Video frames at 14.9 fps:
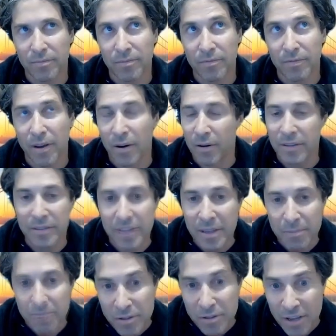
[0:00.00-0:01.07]
very
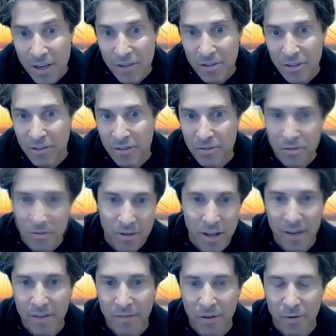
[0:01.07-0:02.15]
deep recession. So
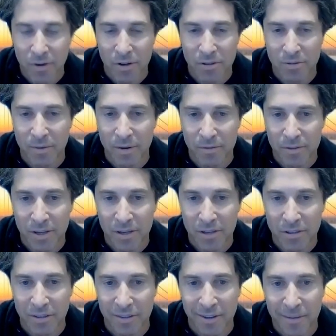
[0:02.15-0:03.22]
not even a question about
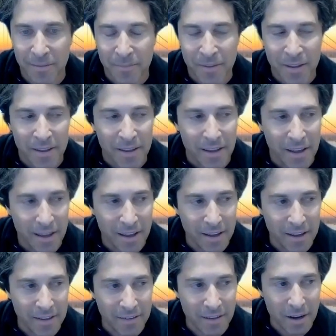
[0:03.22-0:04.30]
recession.
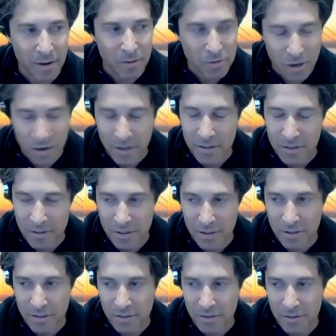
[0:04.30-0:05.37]
And I was talking
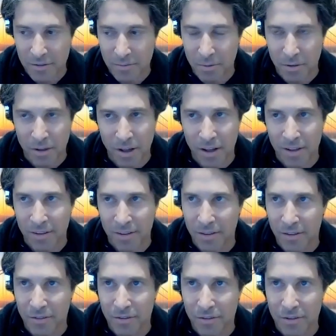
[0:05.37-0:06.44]
to Bilal, I
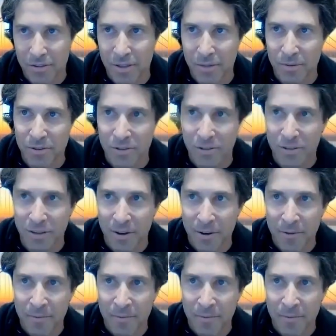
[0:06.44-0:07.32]
think on Thursday, which is,